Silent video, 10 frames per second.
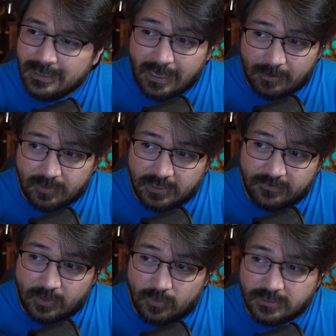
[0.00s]
I believe
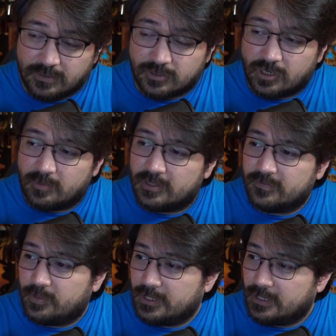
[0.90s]
they went to the trouble
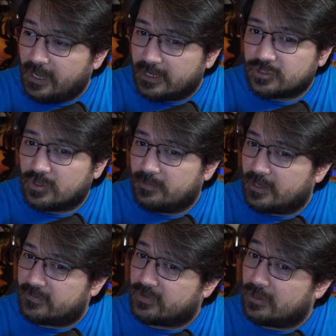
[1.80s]
of putting an extra
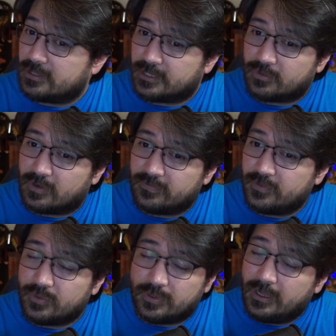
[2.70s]
amount of garlic into our
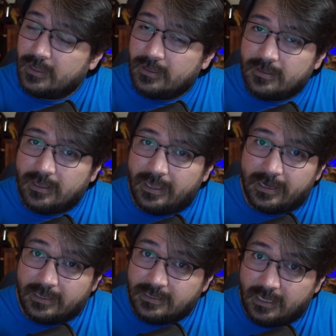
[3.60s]
food, and
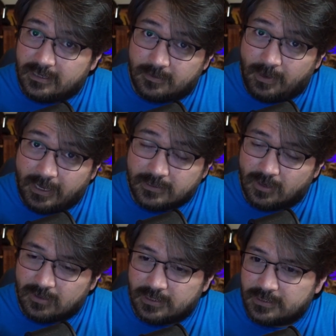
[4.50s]
I can't abide
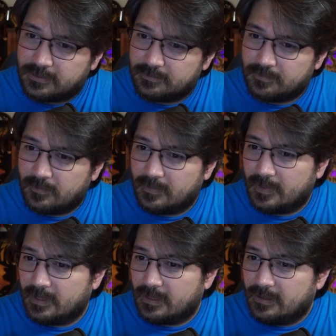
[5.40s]
garlic.
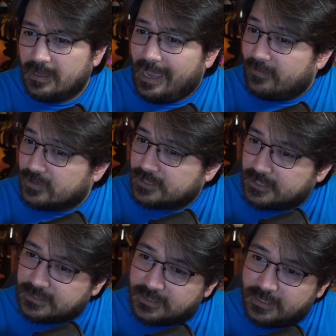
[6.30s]
Ever
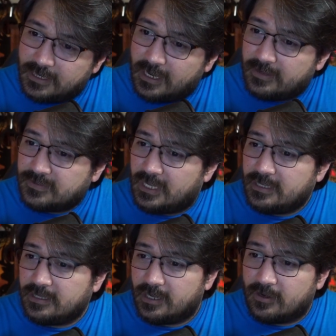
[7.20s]
since then I have
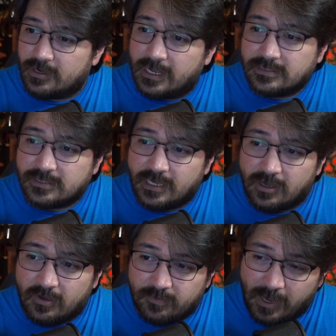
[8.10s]
taken care not to take
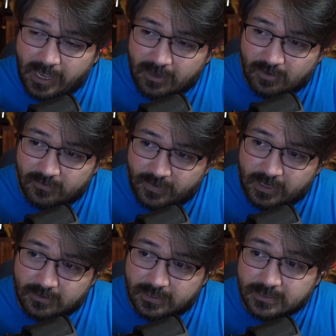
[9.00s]
off my hat or
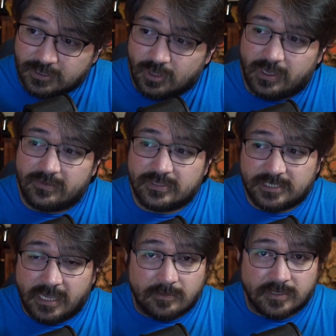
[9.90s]
veil, and so have
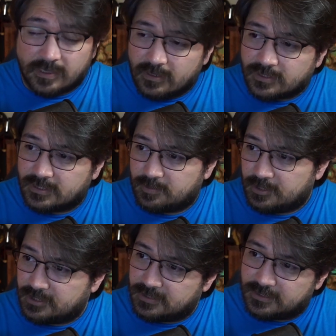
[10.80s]
escaped their
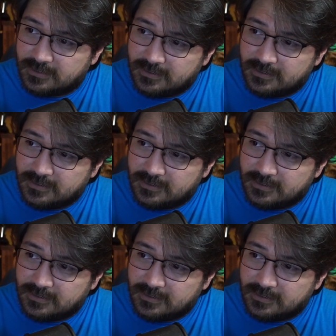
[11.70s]
suspicions.